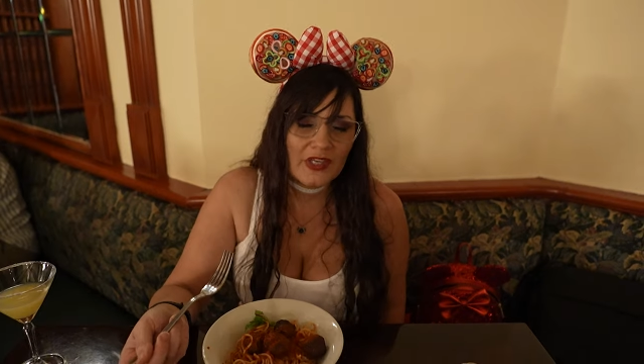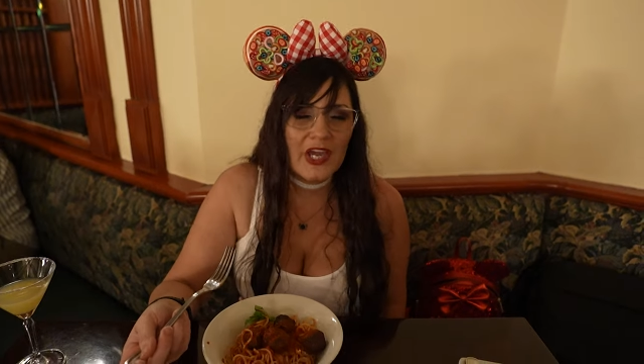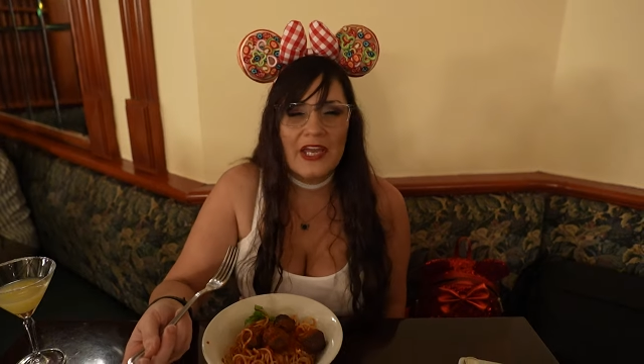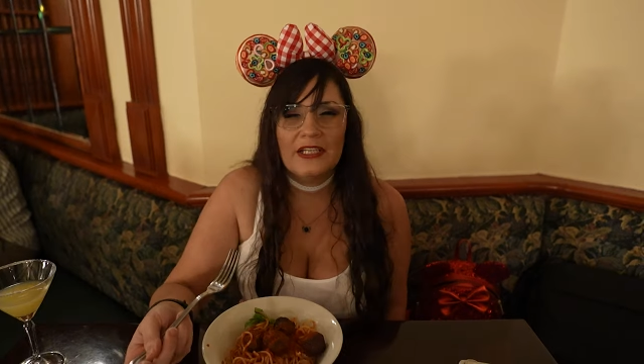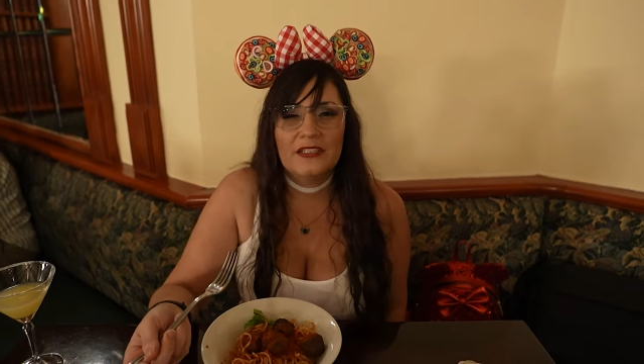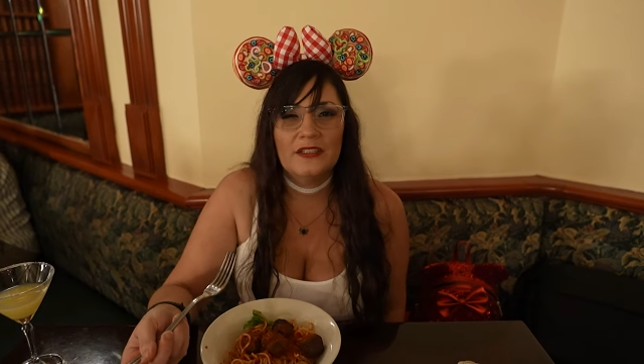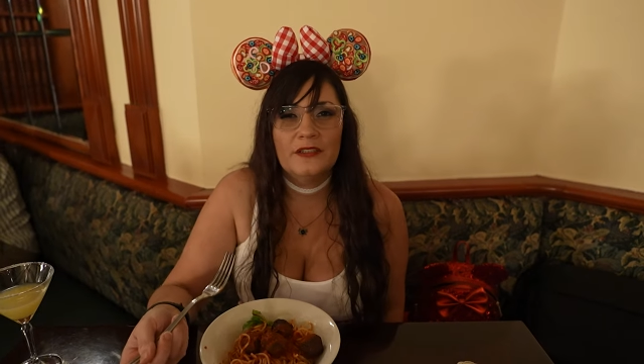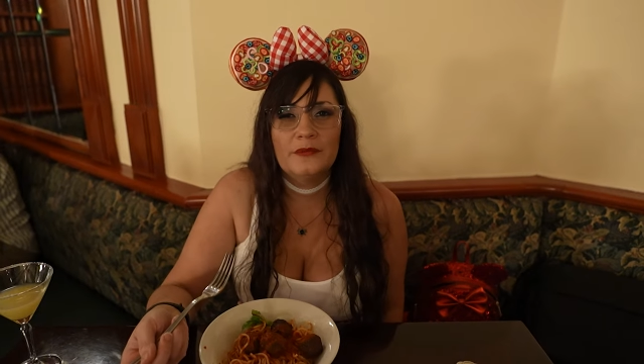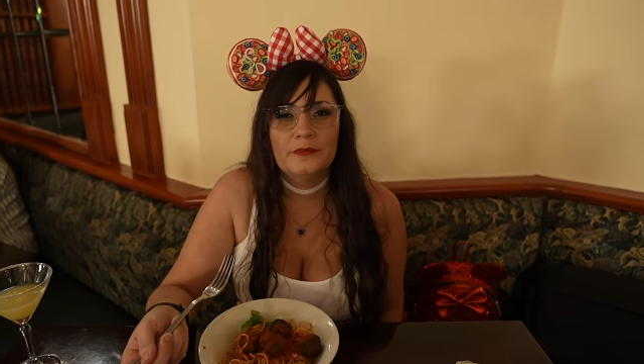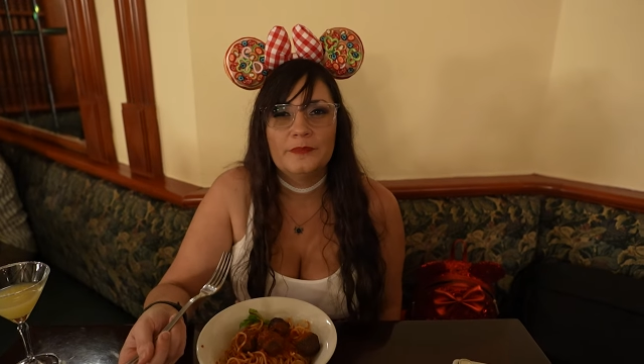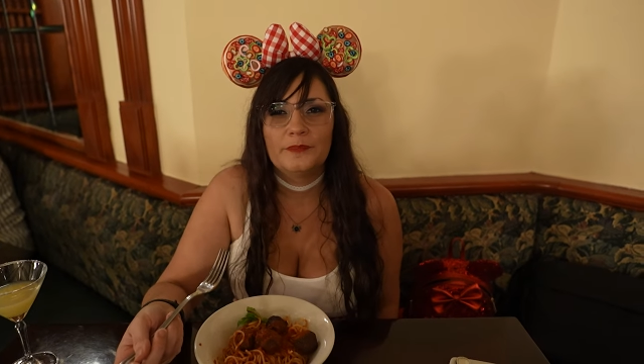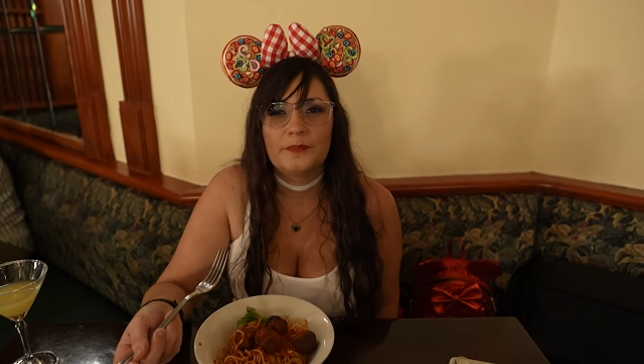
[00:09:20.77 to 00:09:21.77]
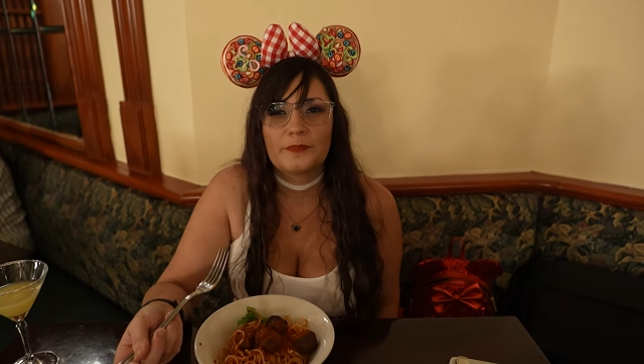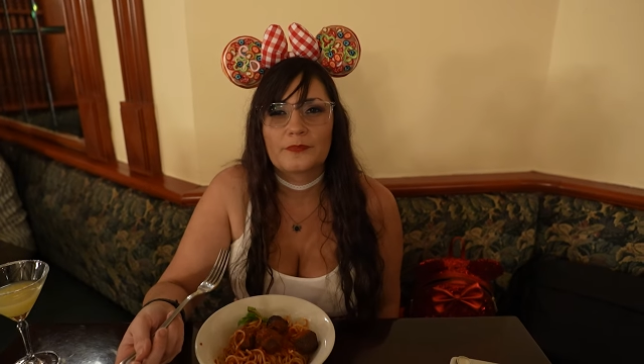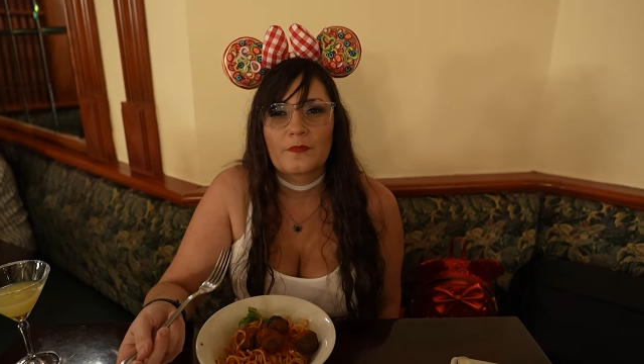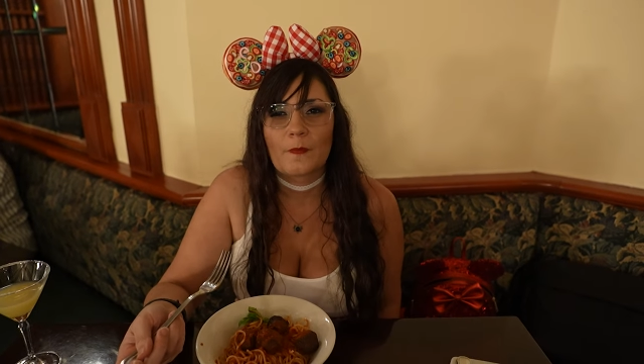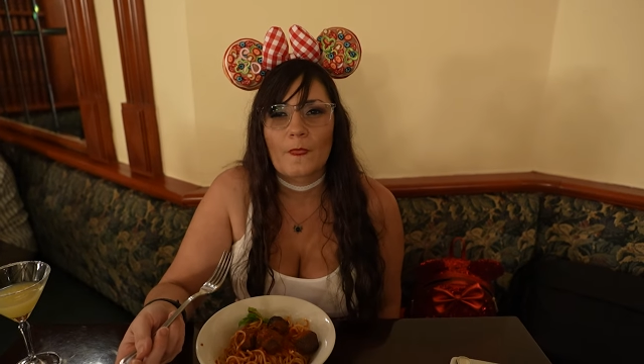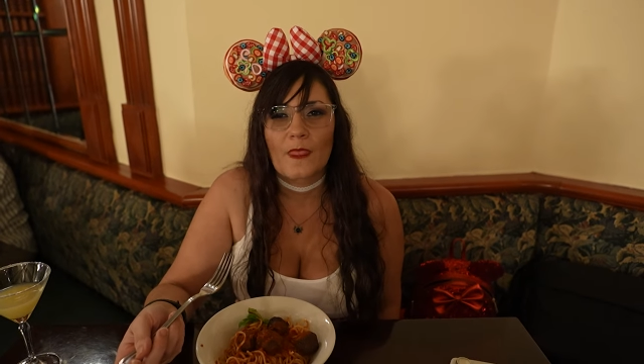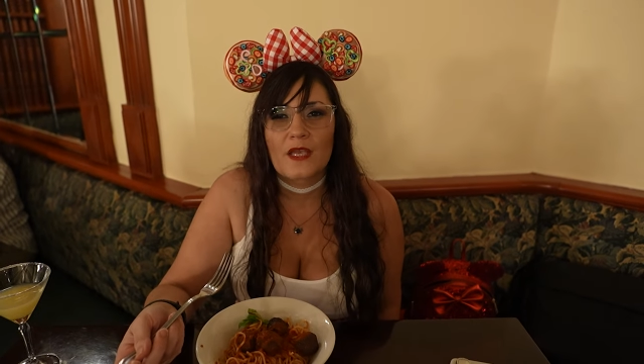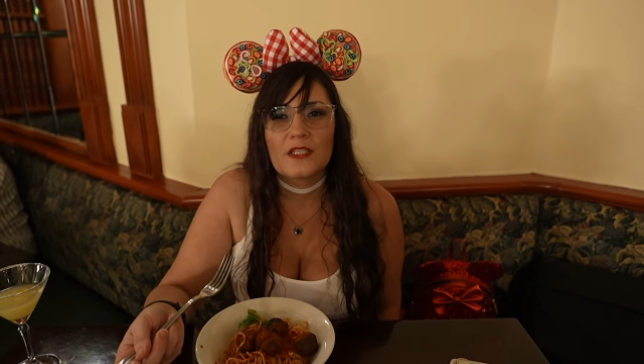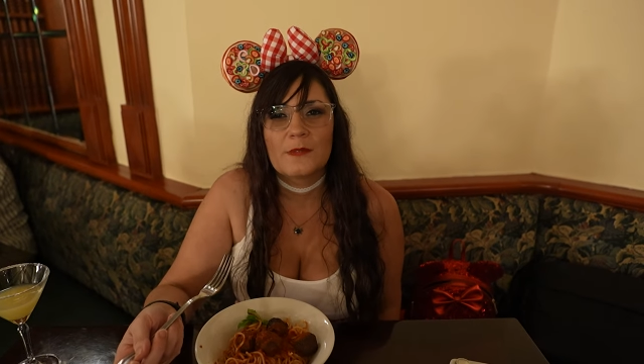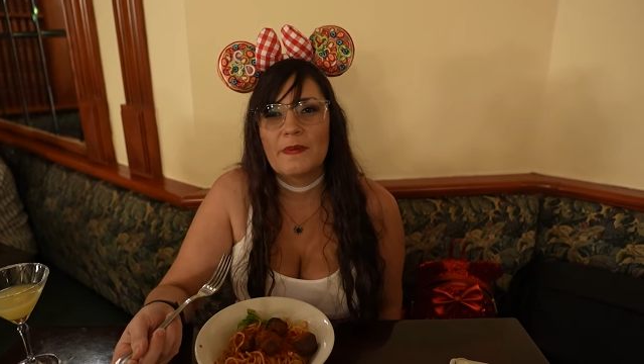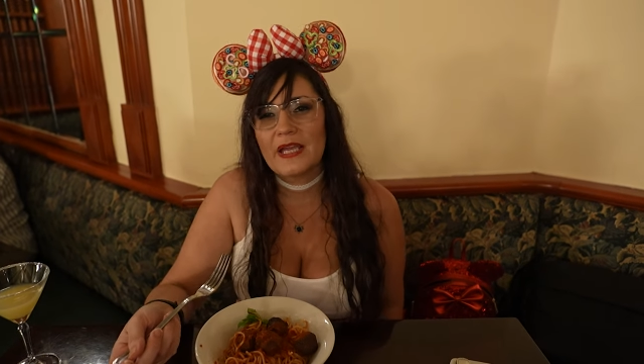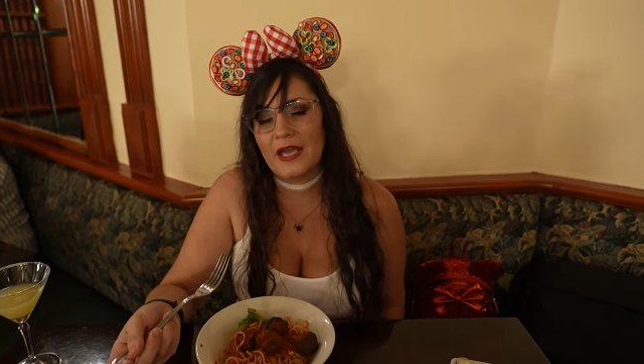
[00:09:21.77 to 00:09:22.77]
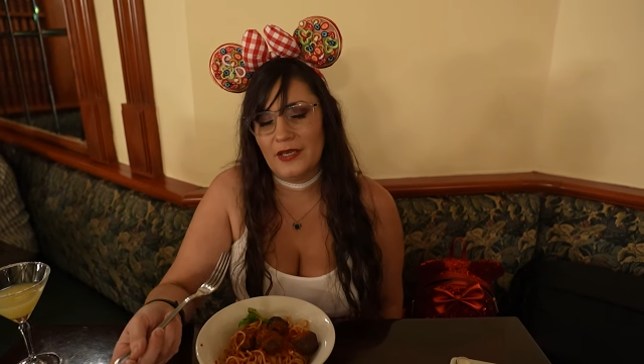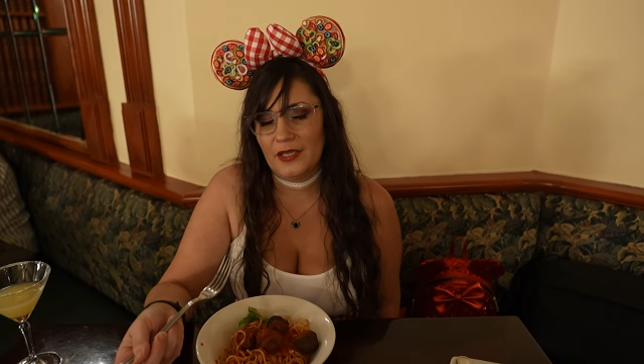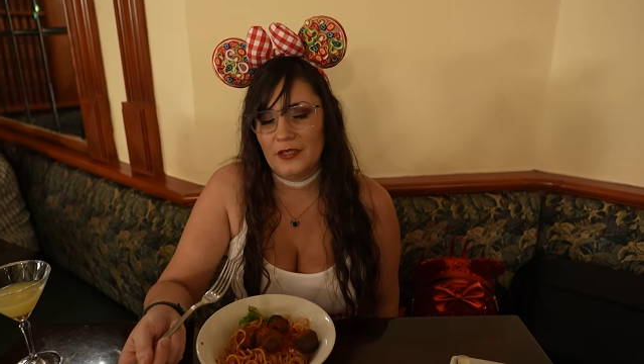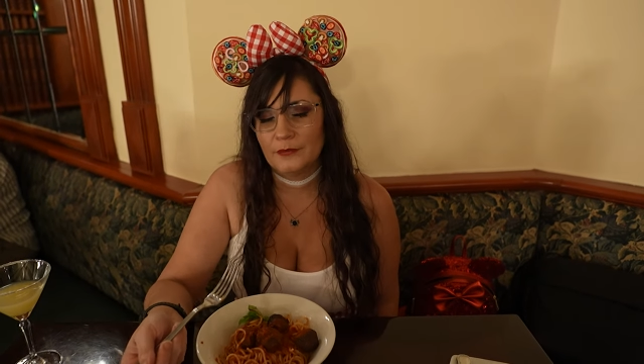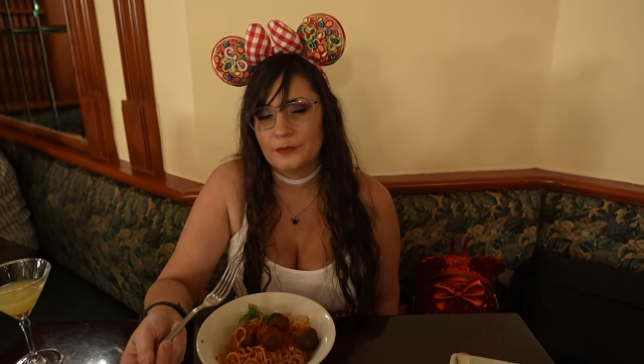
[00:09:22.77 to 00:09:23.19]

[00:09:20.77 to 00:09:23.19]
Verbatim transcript: canned spaghetti